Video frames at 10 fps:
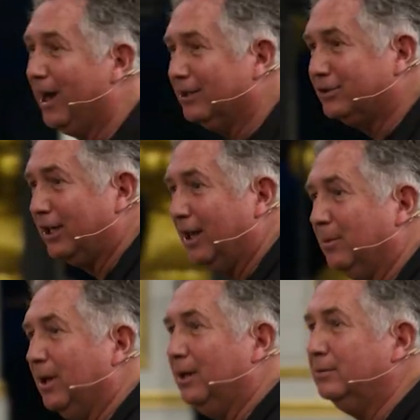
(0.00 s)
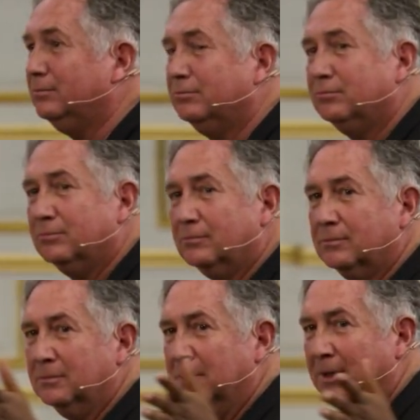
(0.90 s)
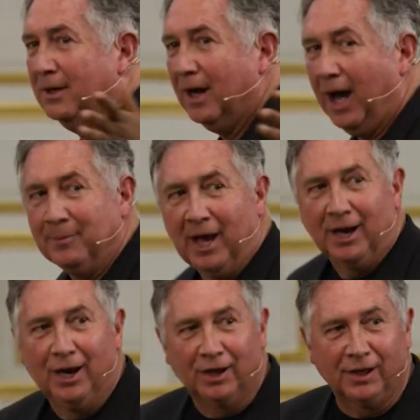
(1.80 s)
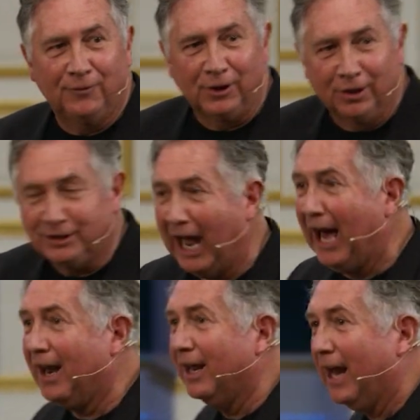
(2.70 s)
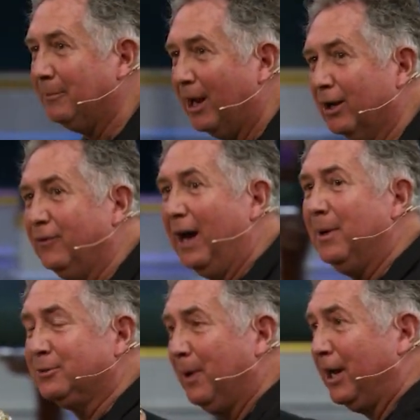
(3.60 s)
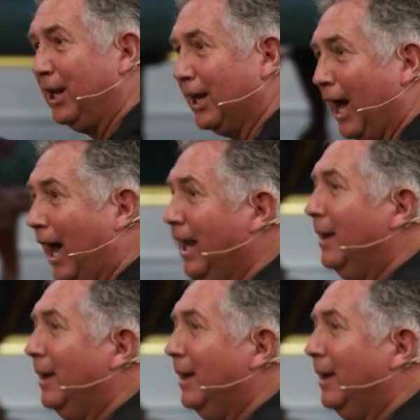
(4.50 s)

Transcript: I see the blood. I'm not looking for your talent. I'm not looking for how much money you got.